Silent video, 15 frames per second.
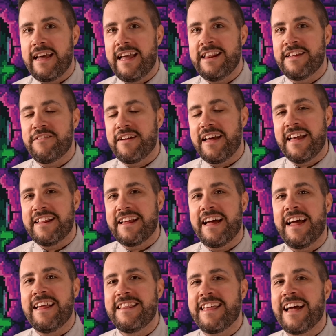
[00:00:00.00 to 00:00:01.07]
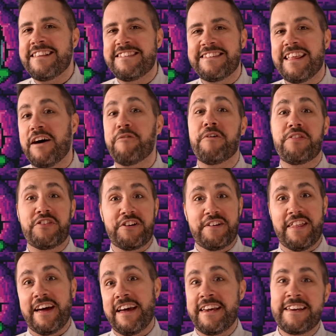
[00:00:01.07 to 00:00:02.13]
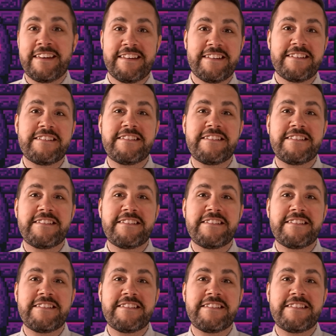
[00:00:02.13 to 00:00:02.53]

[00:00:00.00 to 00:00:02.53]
And that's not what they're like.